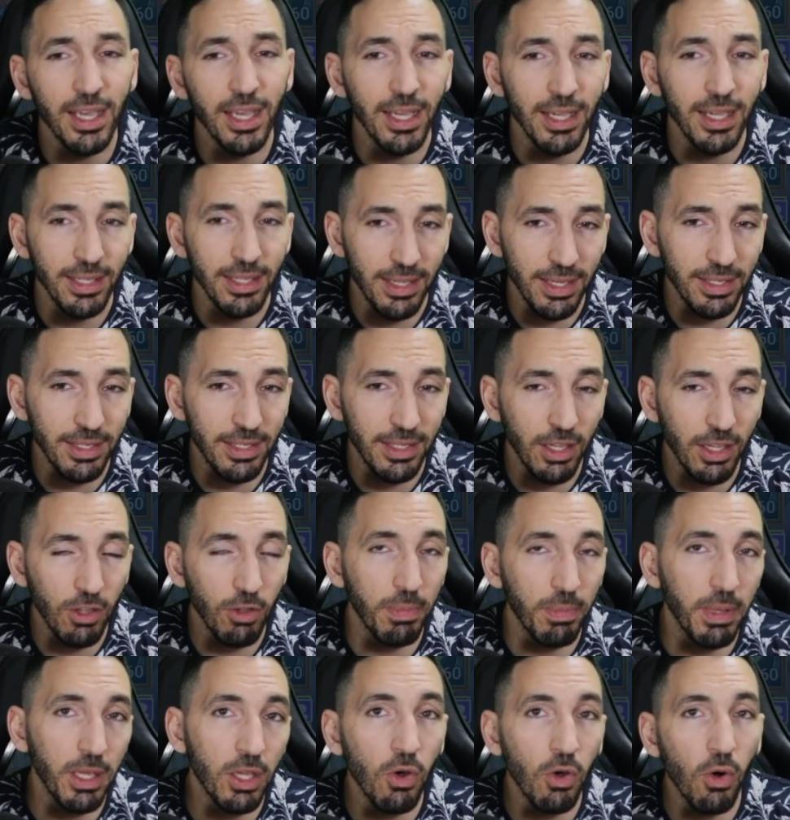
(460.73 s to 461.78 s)
since he'll
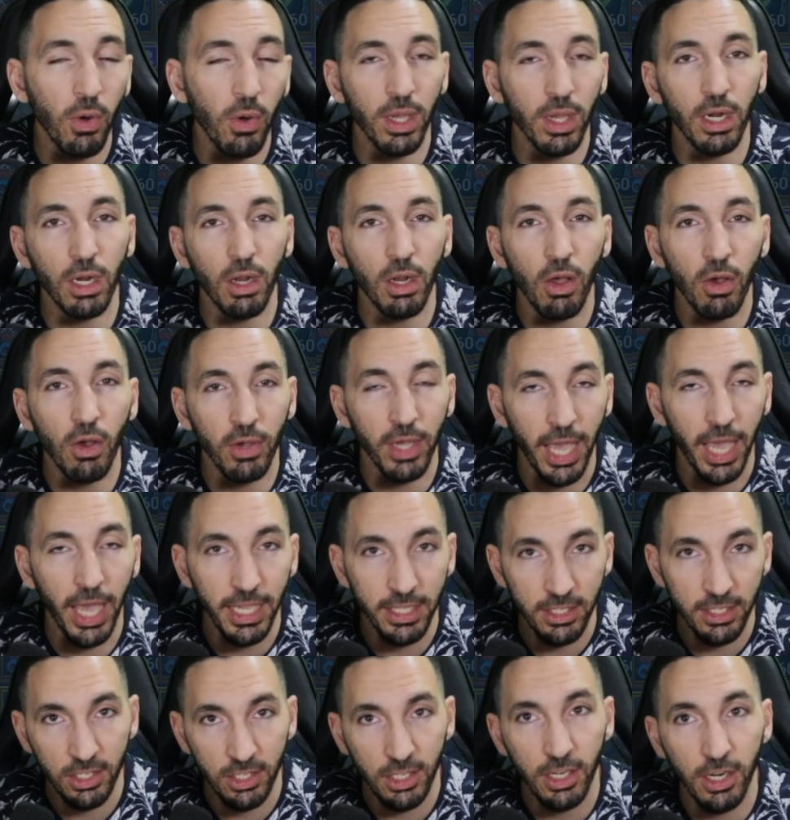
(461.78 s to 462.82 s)
be going along a
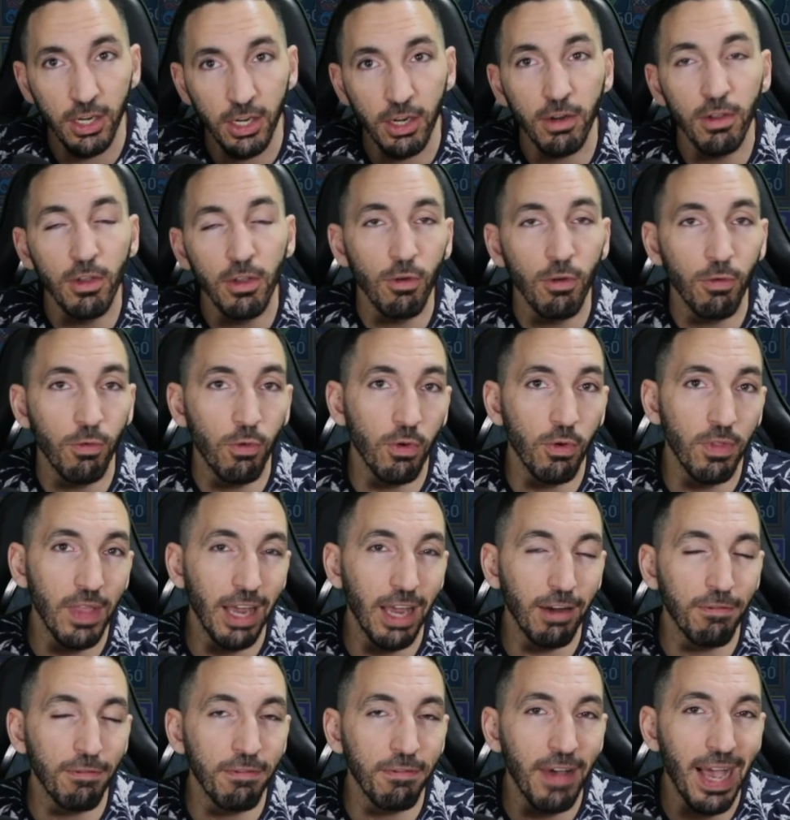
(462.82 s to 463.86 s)
Seer for
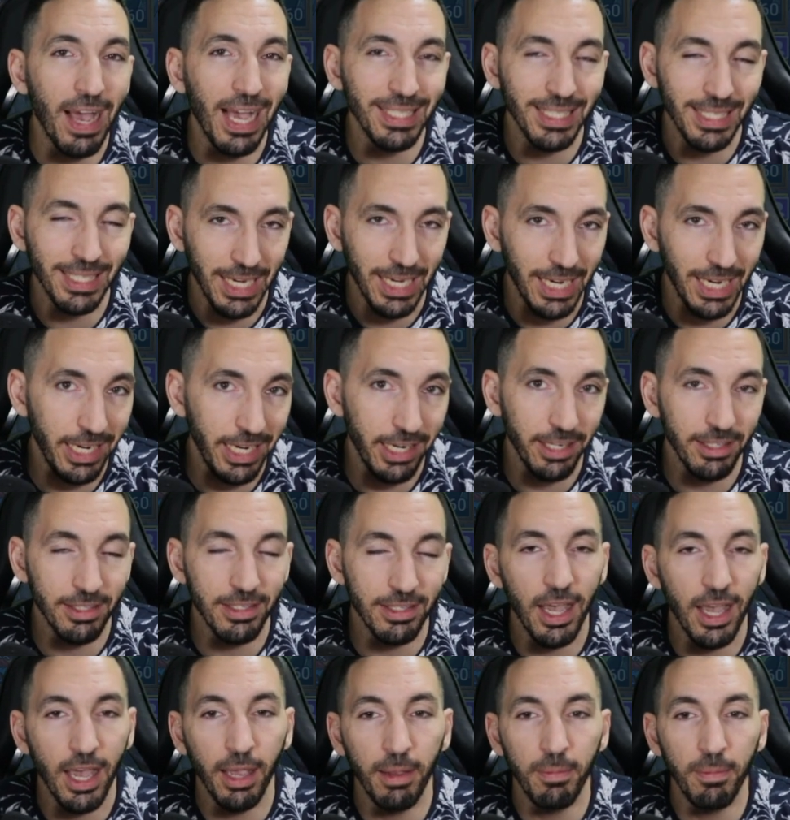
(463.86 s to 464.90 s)
that fast clear
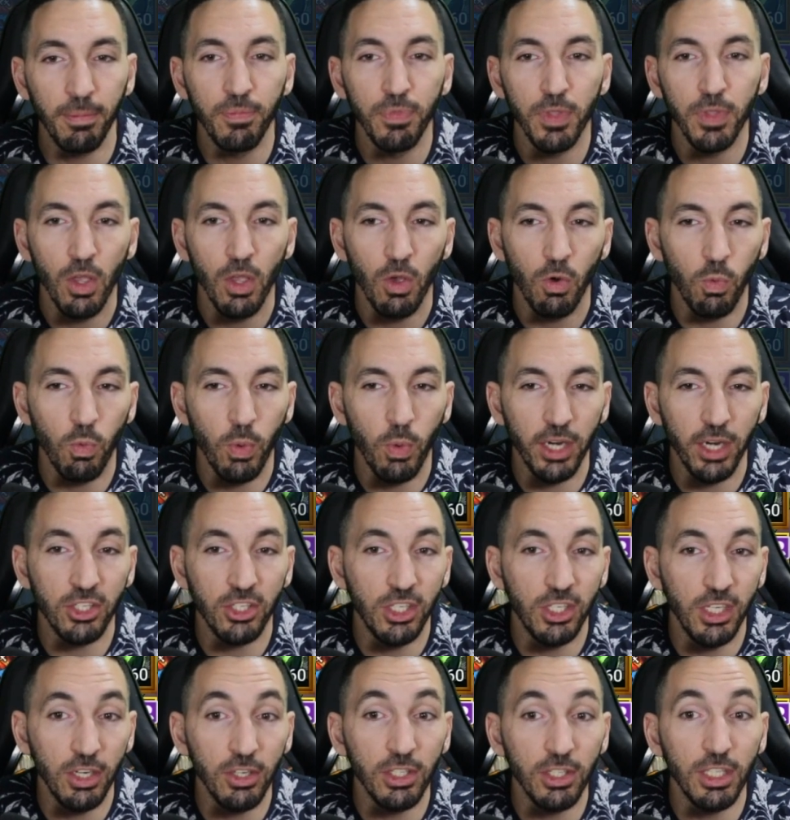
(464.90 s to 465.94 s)
time, where
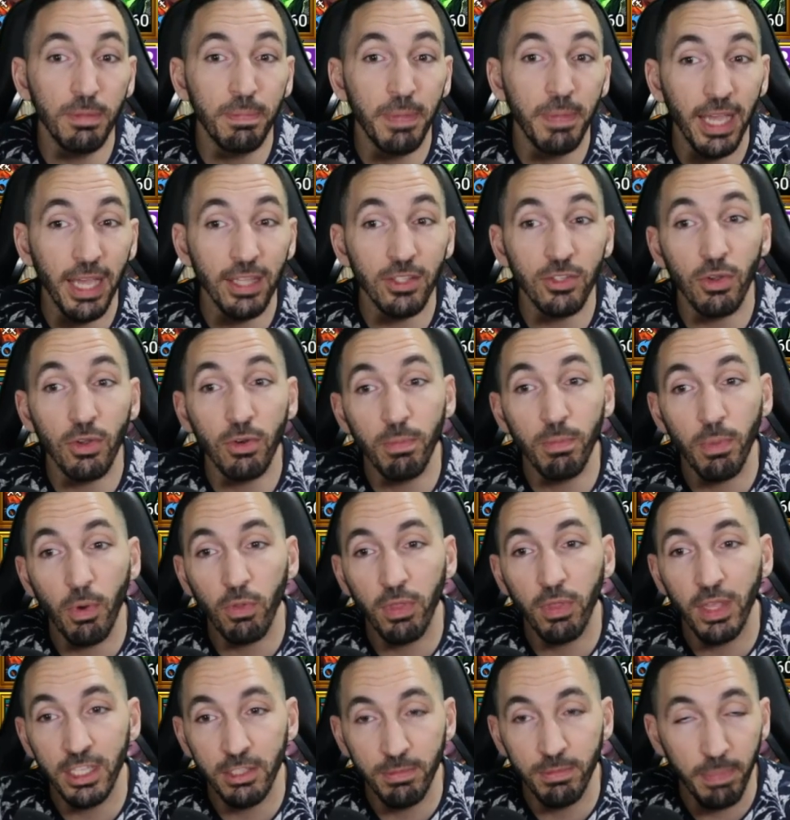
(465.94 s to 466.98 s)
Seer depends on
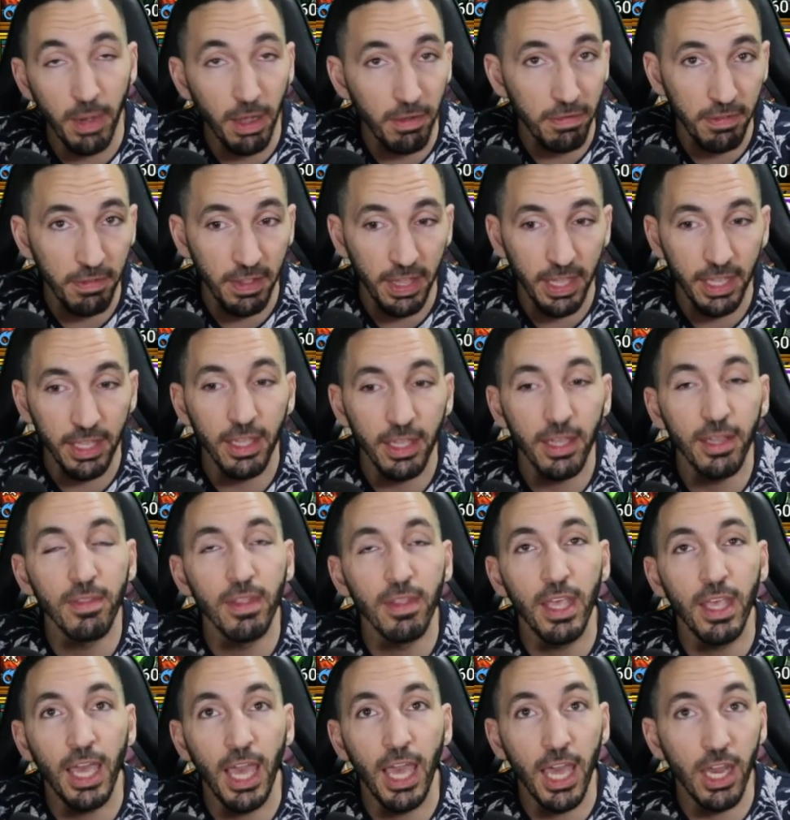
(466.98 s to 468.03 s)
both his buffing
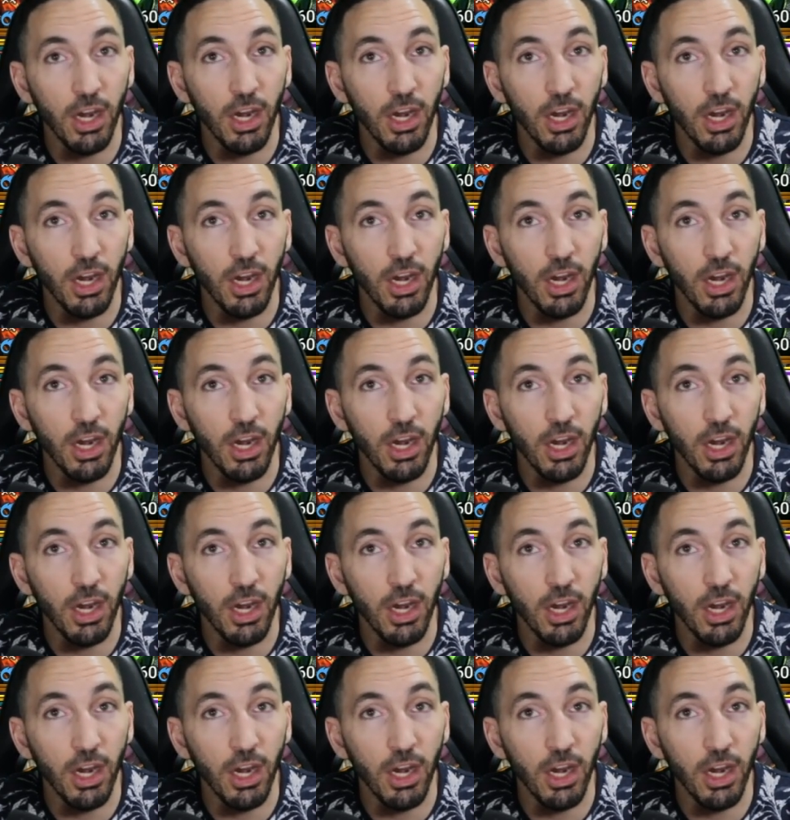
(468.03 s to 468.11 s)
and